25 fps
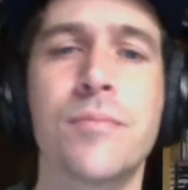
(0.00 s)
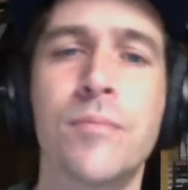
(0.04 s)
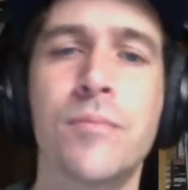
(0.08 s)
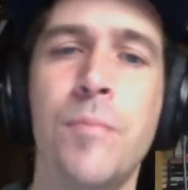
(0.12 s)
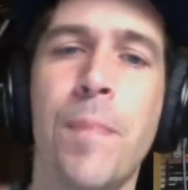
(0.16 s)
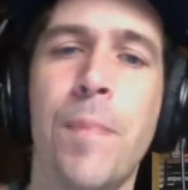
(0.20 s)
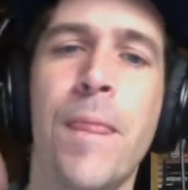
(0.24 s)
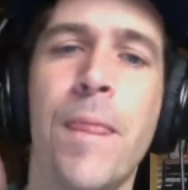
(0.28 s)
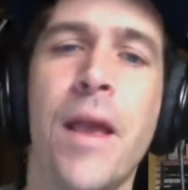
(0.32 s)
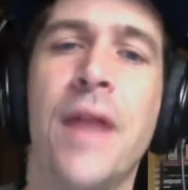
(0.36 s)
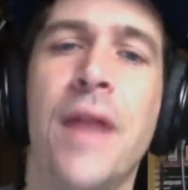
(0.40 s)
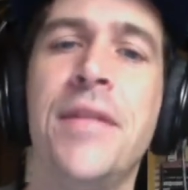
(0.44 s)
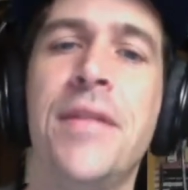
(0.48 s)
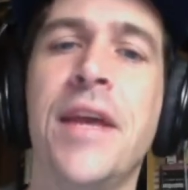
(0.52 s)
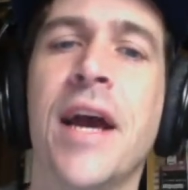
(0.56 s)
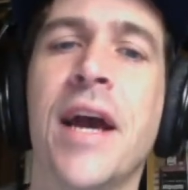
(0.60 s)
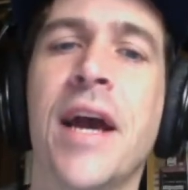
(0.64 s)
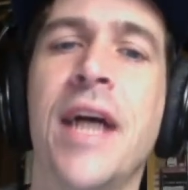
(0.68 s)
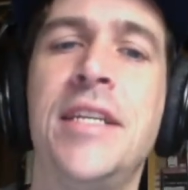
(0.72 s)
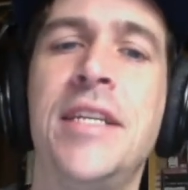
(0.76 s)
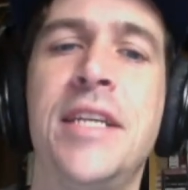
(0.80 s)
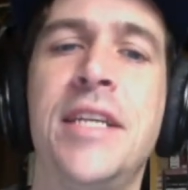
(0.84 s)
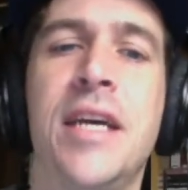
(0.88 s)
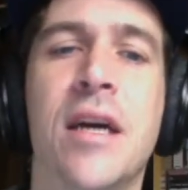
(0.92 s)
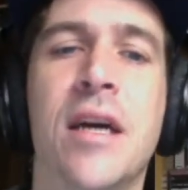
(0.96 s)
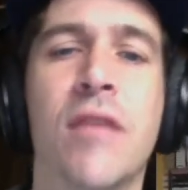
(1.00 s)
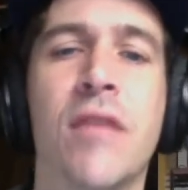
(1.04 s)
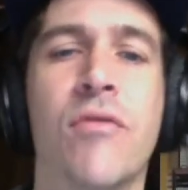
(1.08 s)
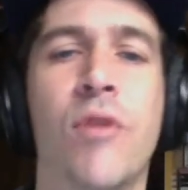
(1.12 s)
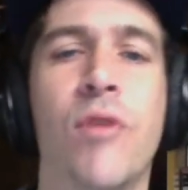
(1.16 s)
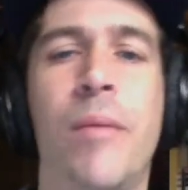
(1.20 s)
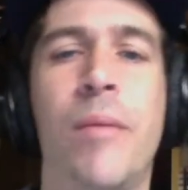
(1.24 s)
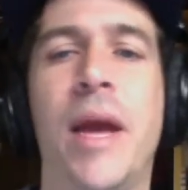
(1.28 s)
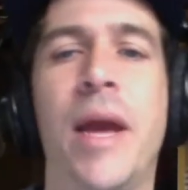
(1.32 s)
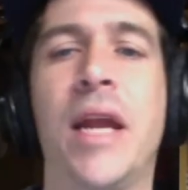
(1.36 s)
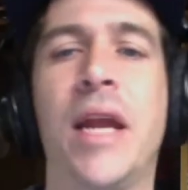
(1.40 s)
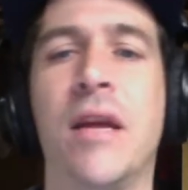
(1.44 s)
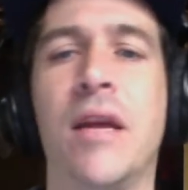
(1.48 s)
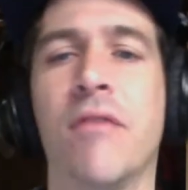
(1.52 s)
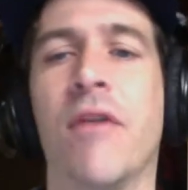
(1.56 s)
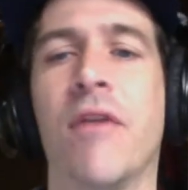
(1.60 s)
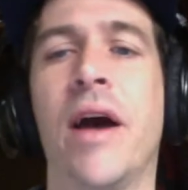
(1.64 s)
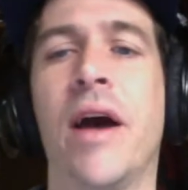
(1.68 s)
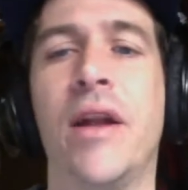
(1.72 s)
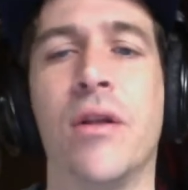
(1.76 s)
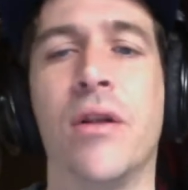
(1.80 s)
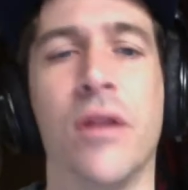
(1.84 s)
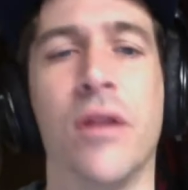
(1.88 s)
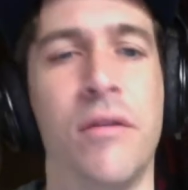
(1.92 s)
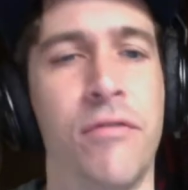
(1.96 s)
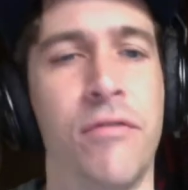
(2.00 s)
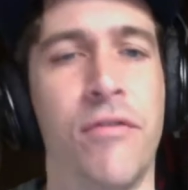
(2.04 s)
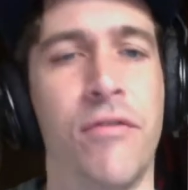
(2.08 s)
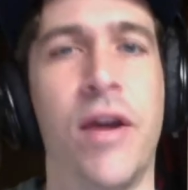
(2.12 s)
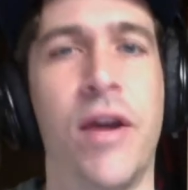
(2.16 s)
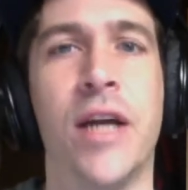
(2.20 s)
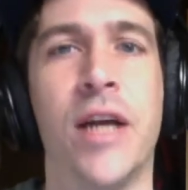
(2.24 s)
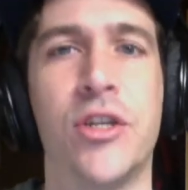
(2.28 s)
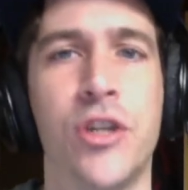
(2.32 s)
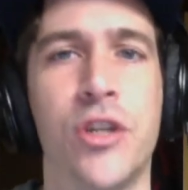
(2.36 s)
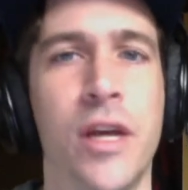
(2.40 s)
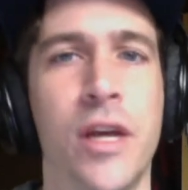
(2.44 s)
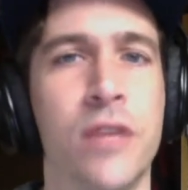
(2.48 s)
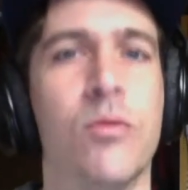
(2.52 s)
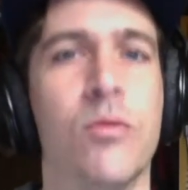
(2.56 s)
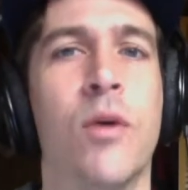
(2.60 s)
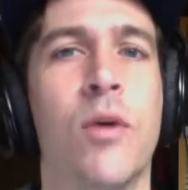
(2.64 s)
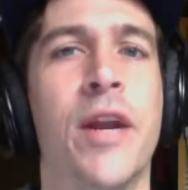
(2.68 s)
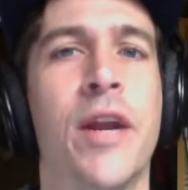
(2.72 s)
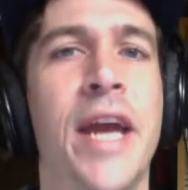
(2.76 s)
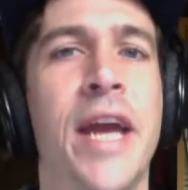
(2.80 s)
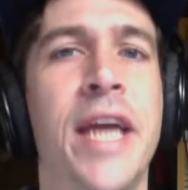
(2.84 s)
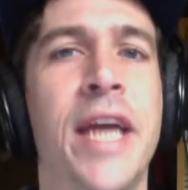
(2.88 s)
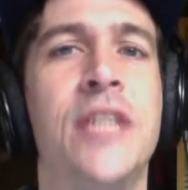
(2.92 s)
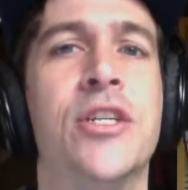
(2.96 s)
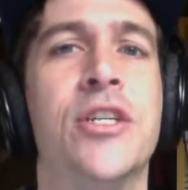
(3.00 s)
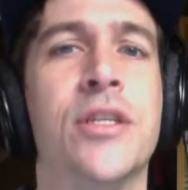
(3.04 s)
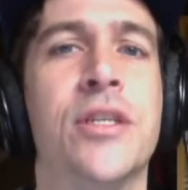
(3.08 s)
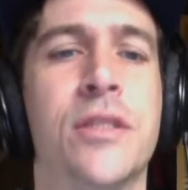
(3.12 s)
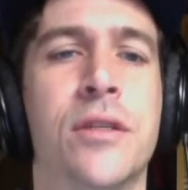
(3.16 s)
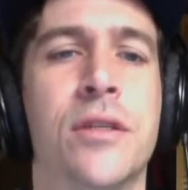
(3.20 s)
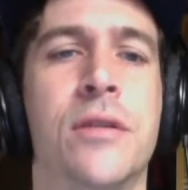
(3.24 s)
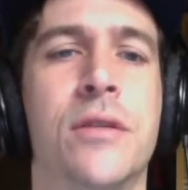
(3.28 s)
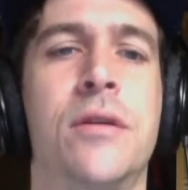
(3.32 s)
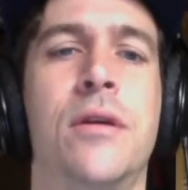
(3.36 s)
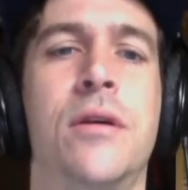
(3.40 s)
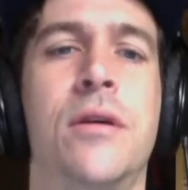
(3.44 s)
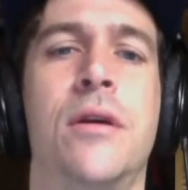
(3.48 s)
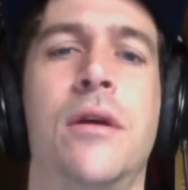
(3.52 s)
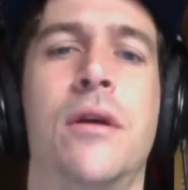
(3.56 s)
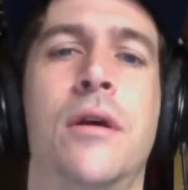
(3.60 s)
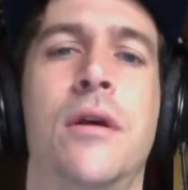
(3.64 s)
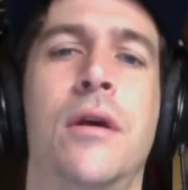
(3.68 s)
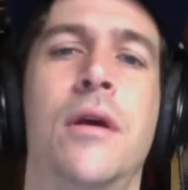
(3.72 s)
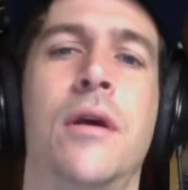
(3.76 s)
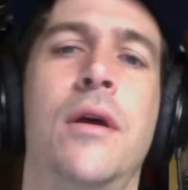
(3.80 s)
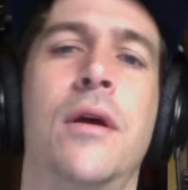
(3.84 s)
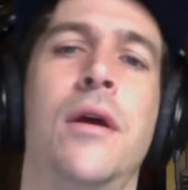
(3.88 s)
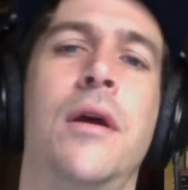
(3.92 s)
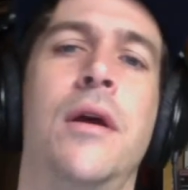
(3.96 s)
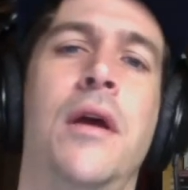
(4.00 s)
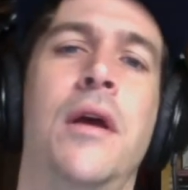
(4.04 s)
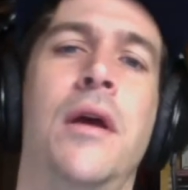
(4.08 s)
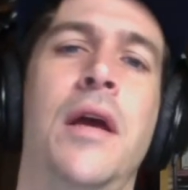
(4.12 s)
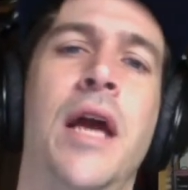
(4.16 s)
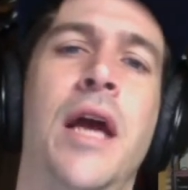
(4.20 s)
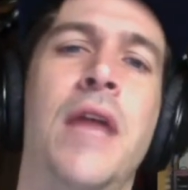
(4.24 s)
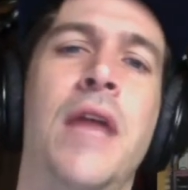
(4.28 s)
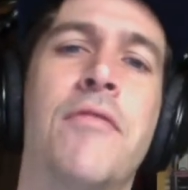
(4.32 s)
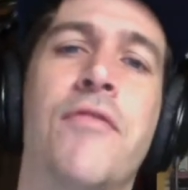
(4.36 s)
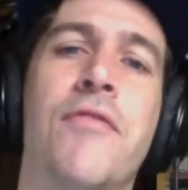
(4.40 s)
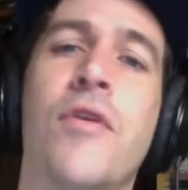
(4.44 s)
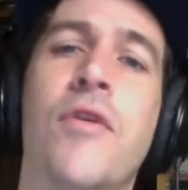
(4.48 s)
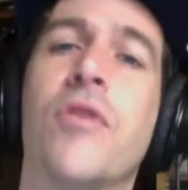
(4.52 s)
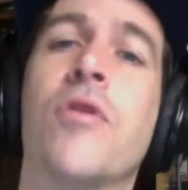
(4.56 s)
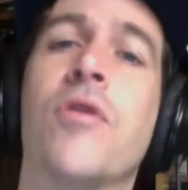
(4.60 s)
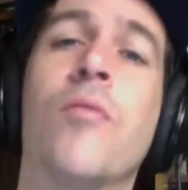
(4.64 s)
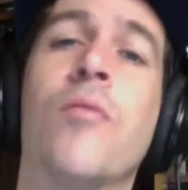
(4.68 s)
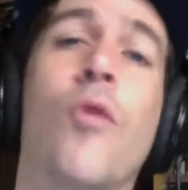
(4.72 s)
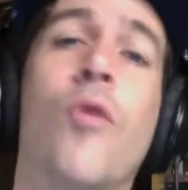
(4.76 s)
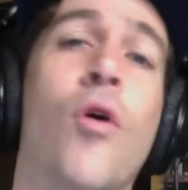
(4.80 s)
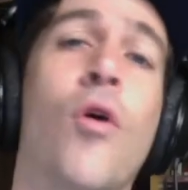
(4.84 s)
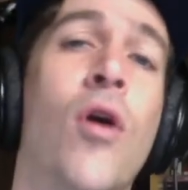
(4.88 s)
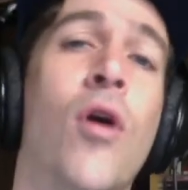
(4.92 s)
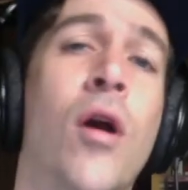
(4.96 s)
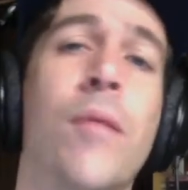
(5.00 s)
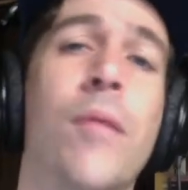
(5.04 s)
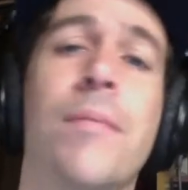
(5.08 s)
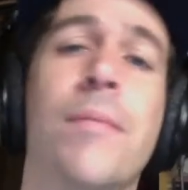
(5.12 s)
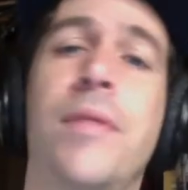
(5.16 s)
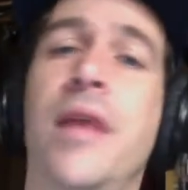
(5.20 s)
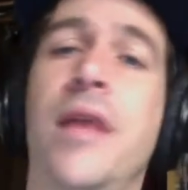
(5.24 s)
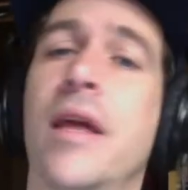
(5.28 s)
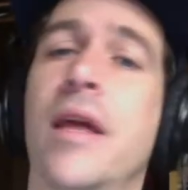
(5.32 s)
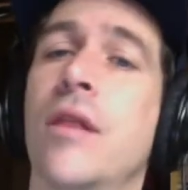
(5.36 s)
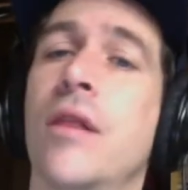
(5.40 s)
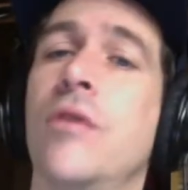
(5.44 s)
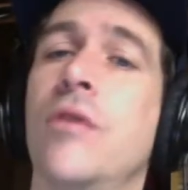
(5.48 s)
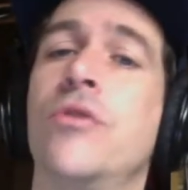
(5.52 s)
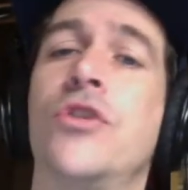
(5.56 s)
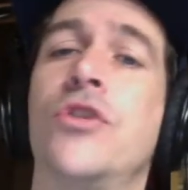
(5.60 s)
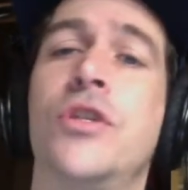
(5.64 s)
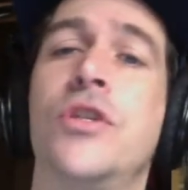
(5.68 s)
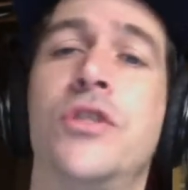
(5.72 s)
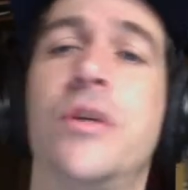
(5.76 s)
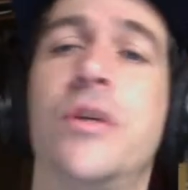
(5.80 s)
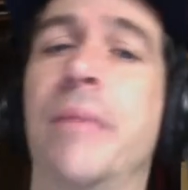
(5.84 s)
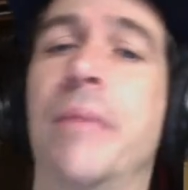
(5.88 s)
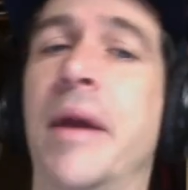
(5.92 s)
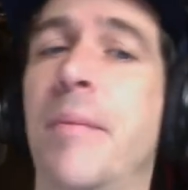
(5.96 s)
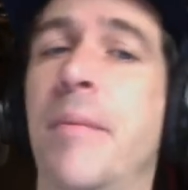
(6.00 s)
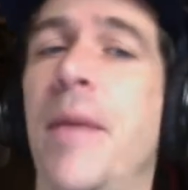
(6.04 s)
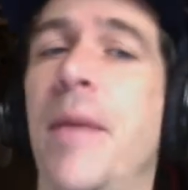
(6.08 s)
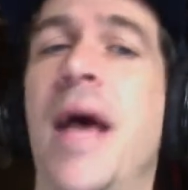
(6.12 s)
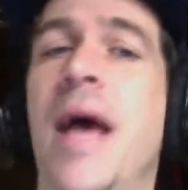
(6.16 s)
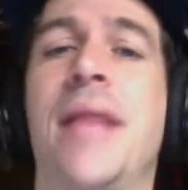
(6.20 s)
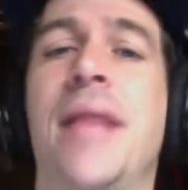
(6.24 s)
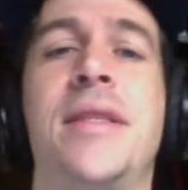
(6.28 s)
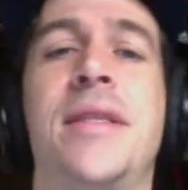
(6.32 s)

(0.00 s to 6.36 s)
and the idea of remaining vital and fresh as one ages. And furthermore, the allusion to Macbeth's